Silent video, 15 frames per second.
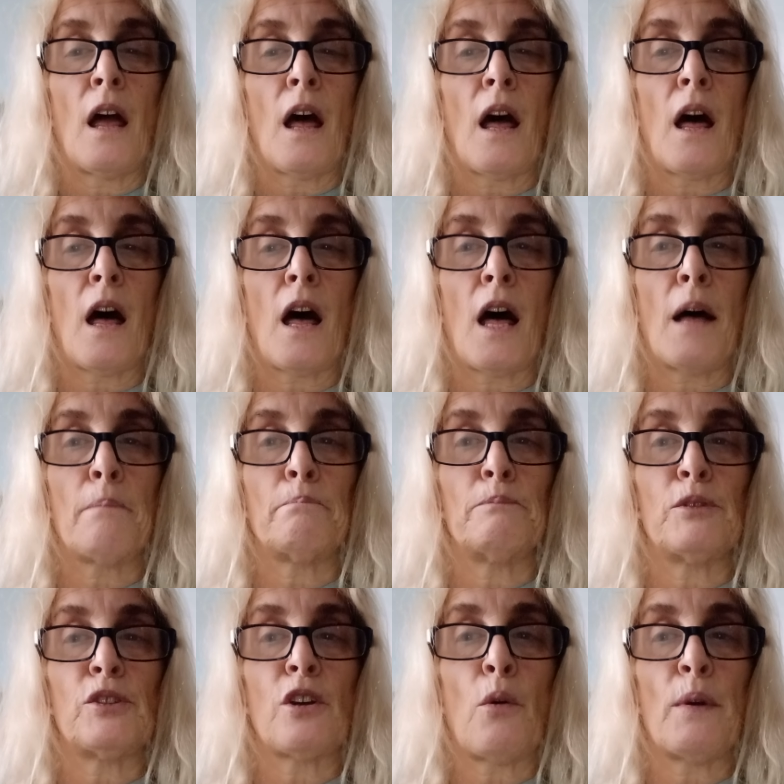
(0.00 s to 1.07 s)

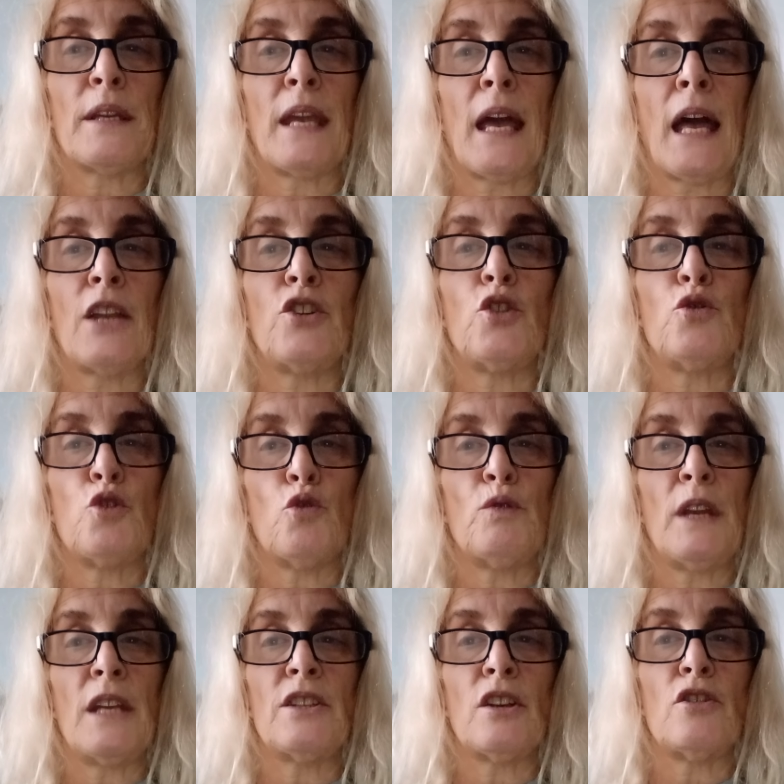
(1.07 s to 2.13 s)
So again, you do
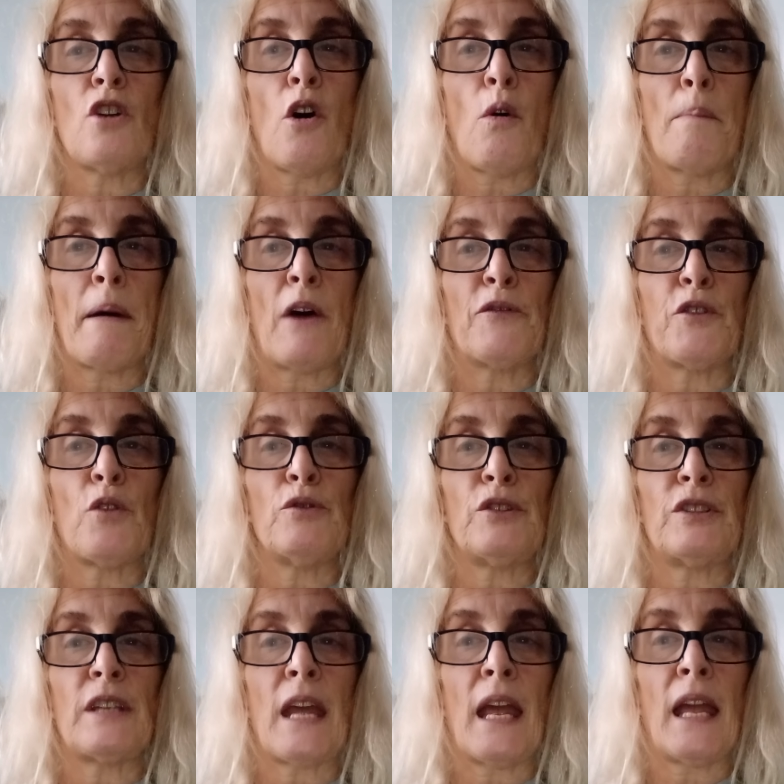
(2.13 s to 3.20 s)
need to know about those
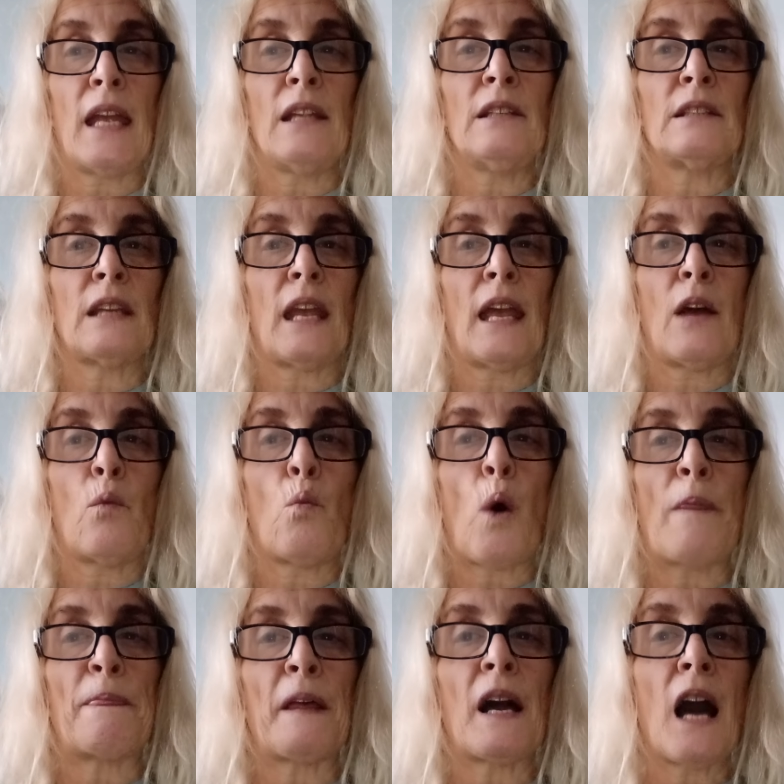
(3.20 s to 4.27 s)
stains and
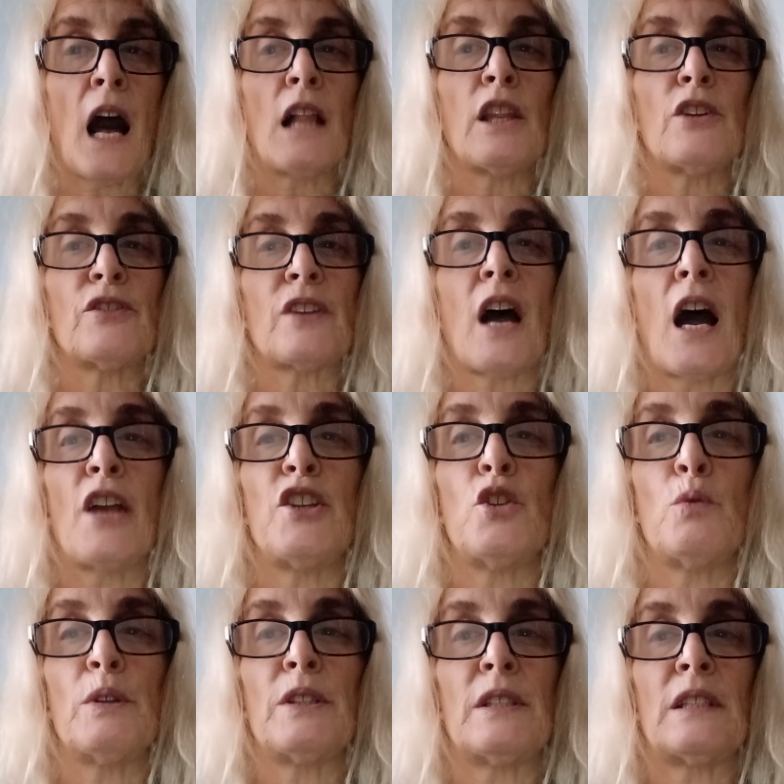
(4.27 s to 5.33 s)
what the colors are you
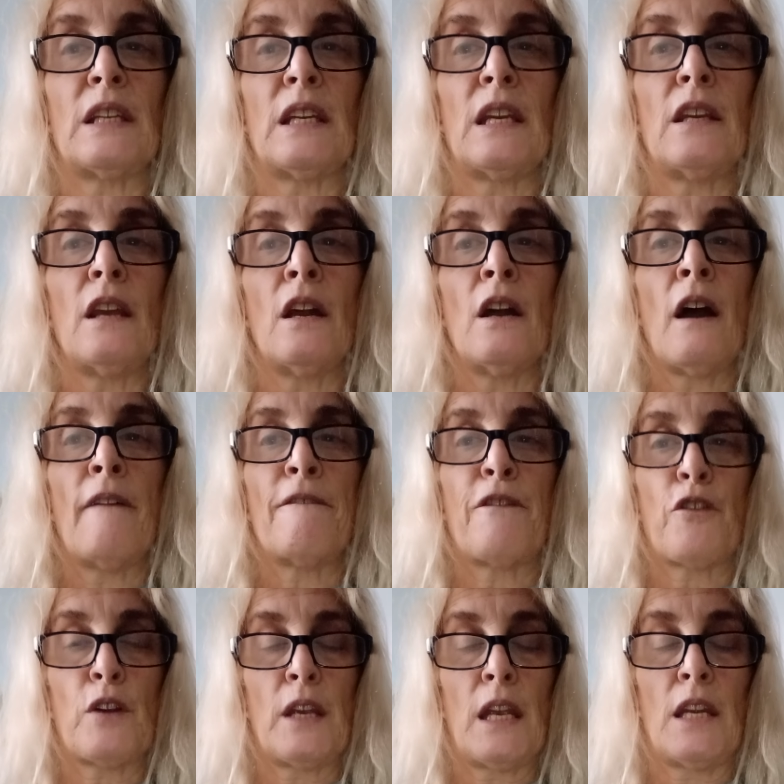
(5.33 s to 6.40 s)
would see
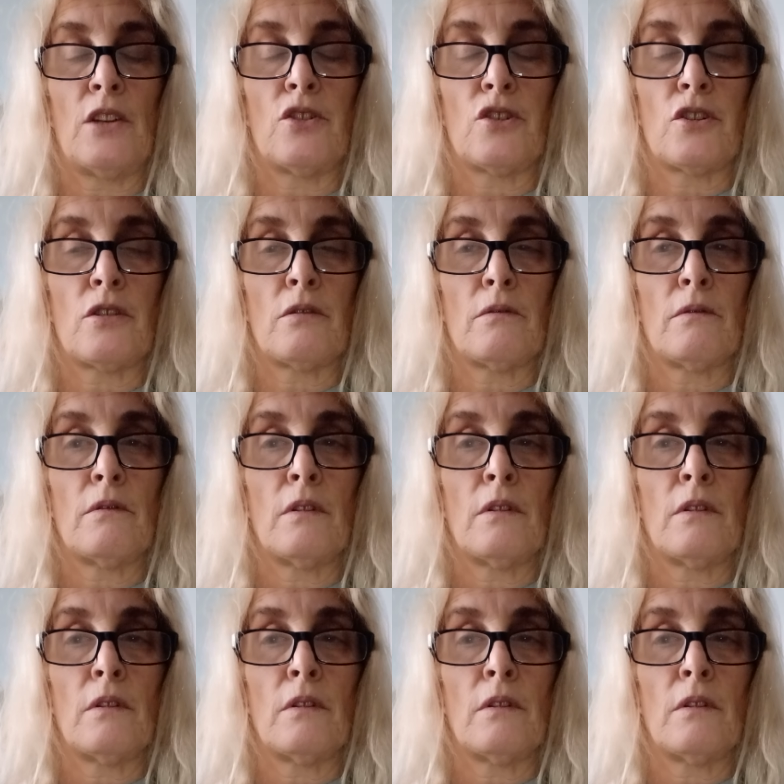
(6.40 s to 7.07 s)
for each.